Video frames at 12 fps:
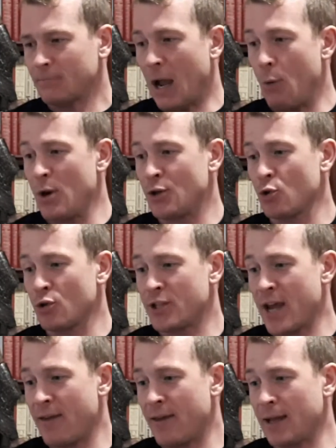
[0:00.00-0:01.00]
I wish to
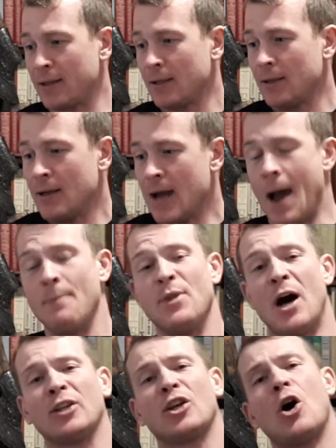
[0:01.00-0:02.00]
say that I'm
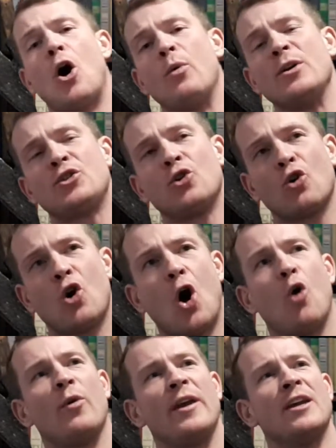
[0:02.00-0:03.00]
not going to
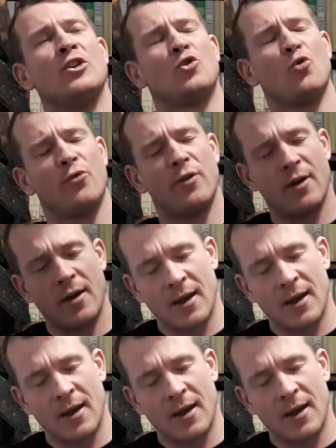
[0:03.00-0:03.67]
go into the